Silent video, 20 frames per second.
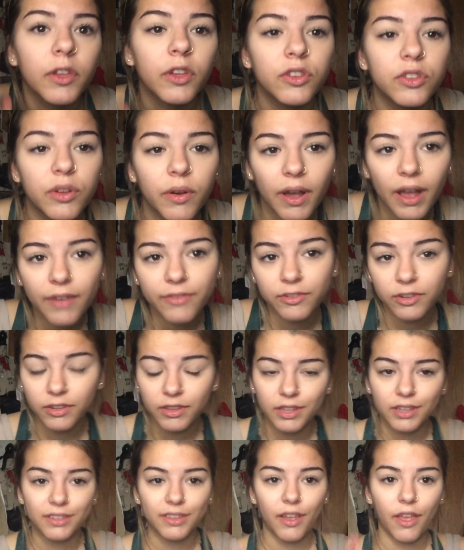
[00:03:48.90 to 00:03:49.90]
So after
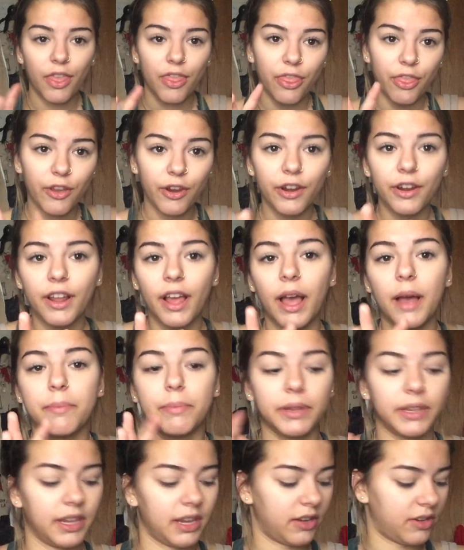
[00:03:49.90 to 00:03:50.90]
this third
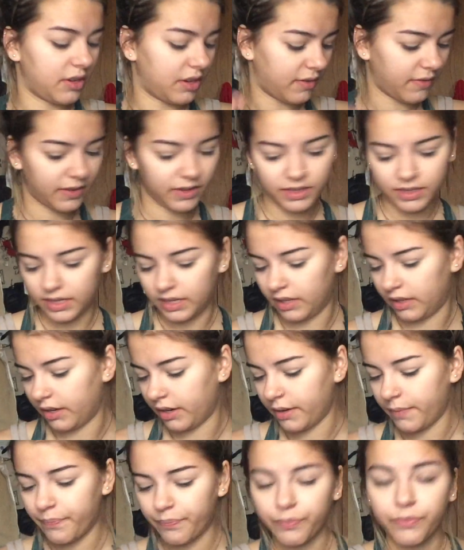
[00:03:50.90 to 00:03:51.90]
application of
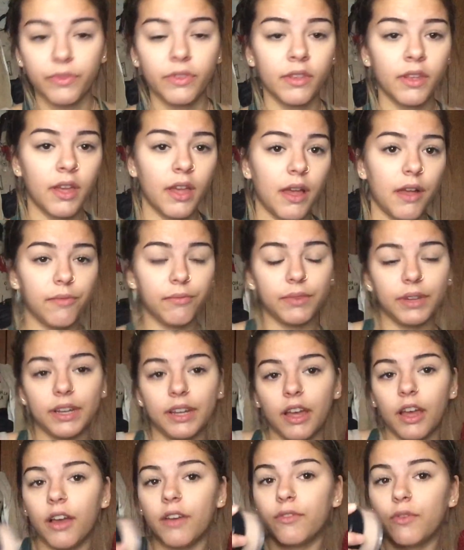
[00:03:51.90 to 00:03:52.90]
concealer, I'm
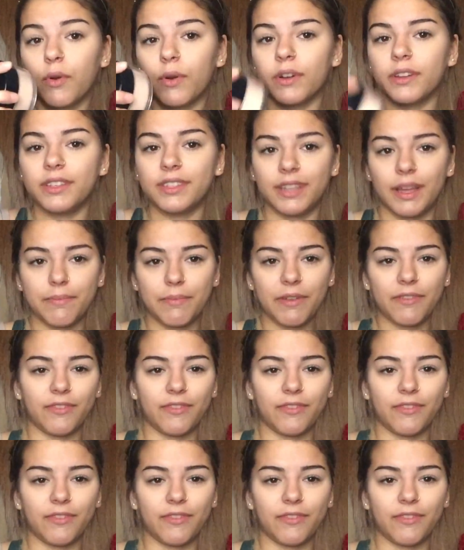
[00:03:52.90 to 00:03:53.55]
gonna of course set my